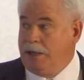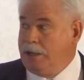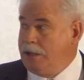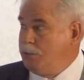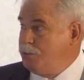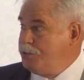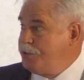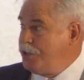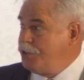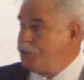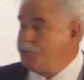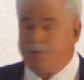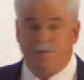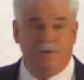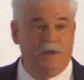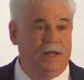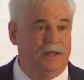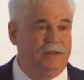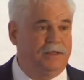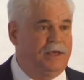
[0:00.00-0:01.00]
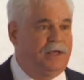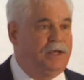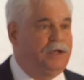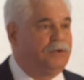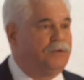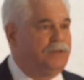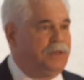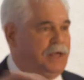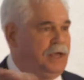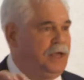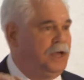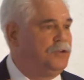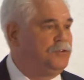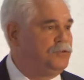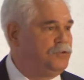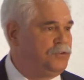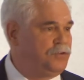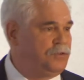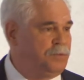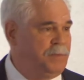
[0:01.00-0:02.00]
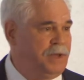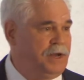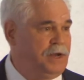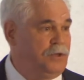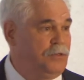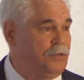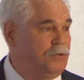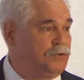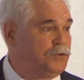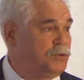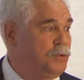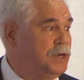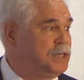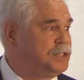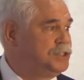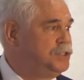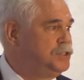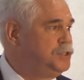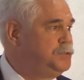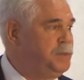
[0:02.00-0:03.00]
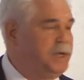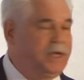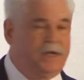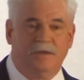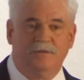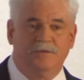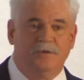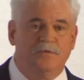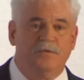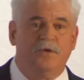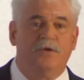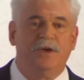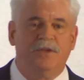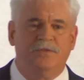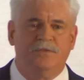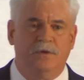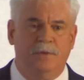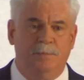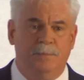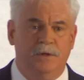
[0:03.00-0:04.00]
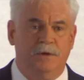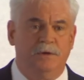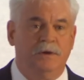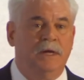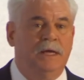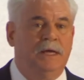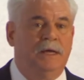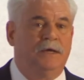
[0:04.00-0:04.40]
It was interesting to hear the answers to many of those questions because they're very similar